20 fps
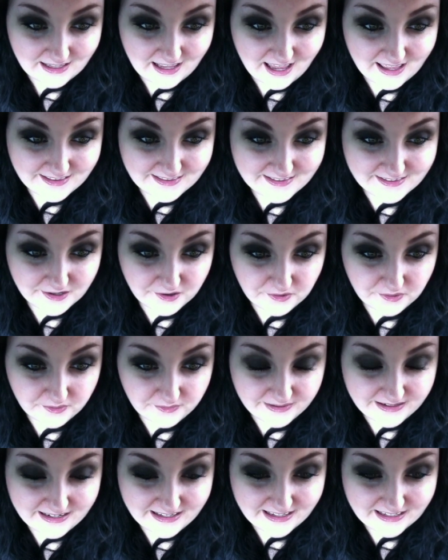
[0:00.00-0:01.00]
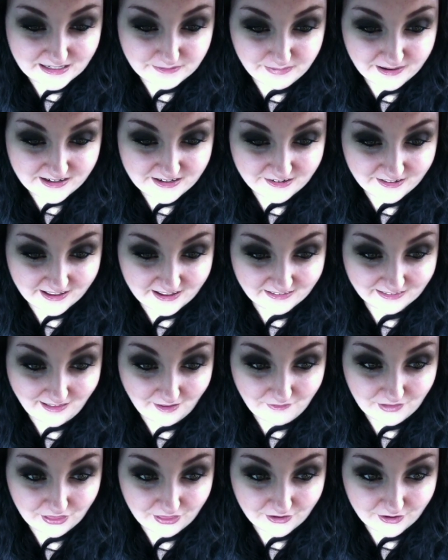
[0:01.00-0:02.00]
And so we didn't get to bed till, like,
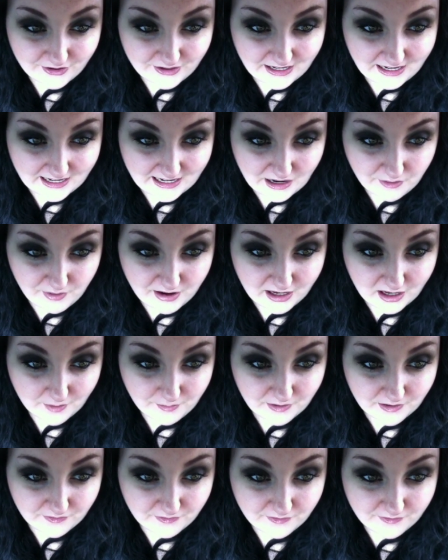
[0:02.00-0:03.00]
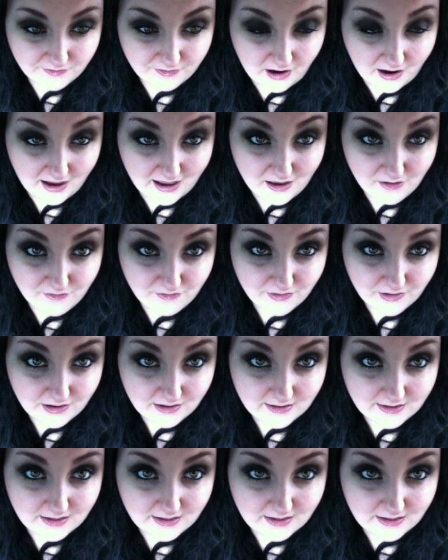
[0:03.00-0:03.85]
11:30, and I wake up at 5.